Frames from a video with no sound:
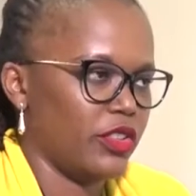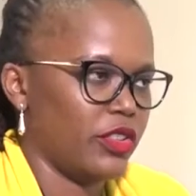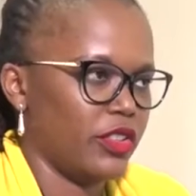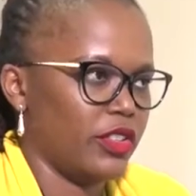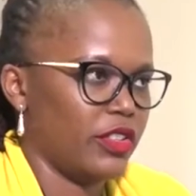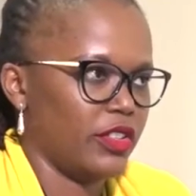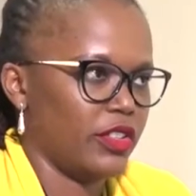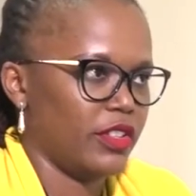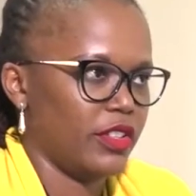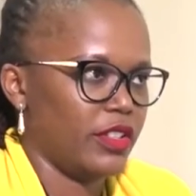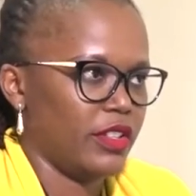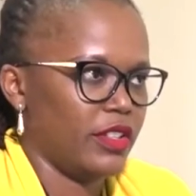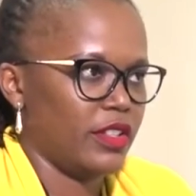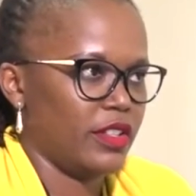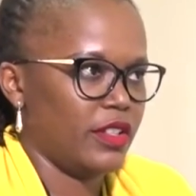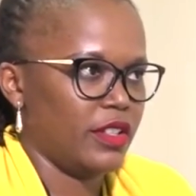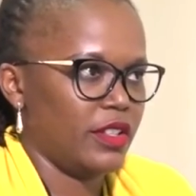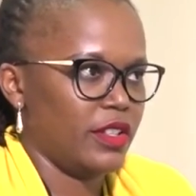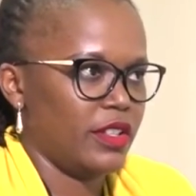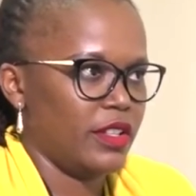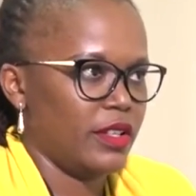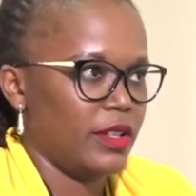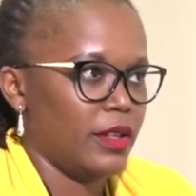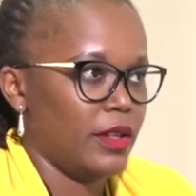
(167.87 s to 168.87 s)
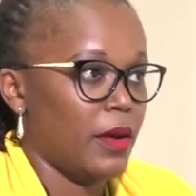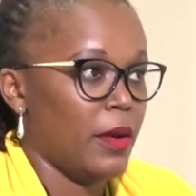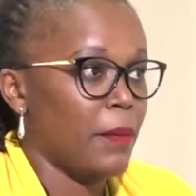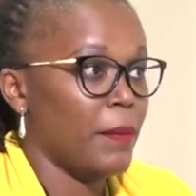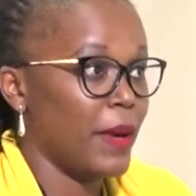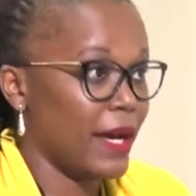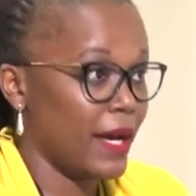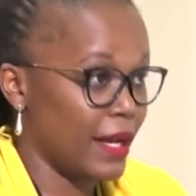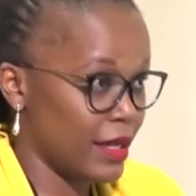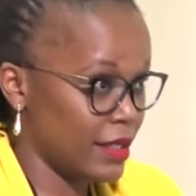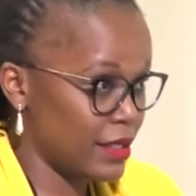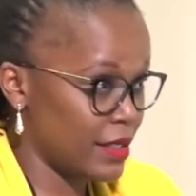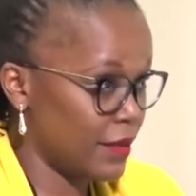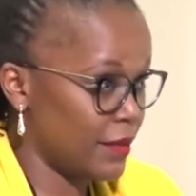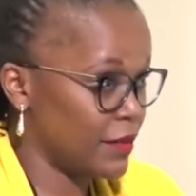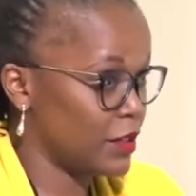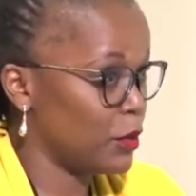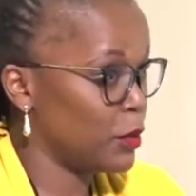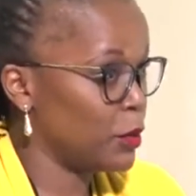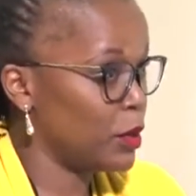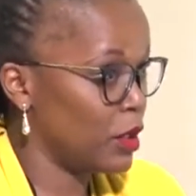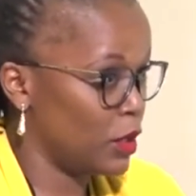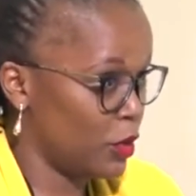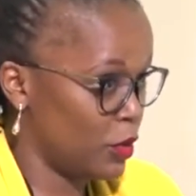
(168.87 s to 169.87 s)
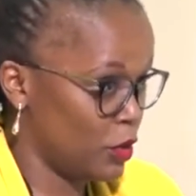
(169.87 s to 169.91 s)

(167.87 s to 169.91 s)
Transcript: their customers' banking needs.